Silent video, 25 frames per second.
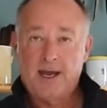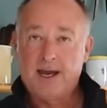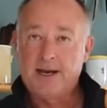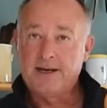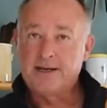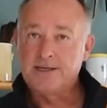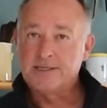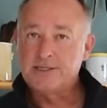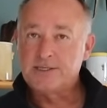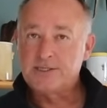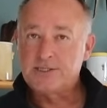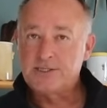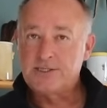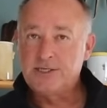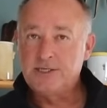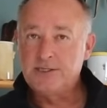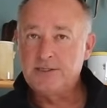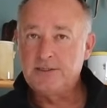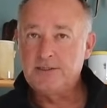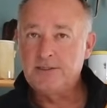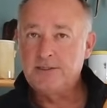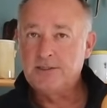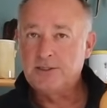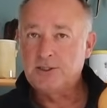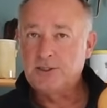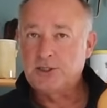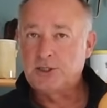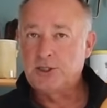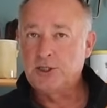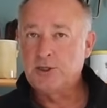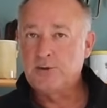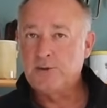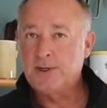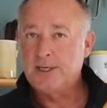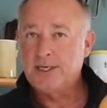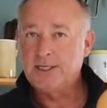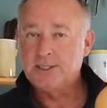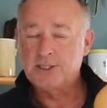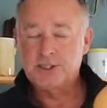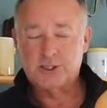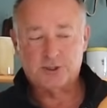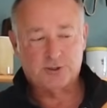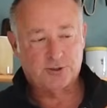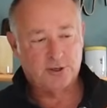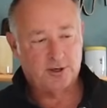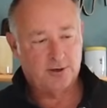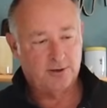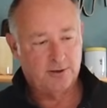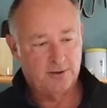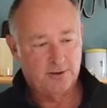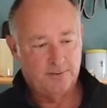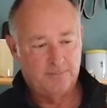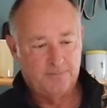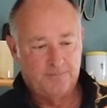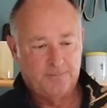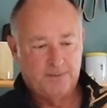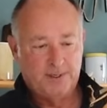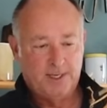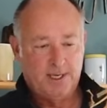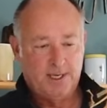and it's still going strong.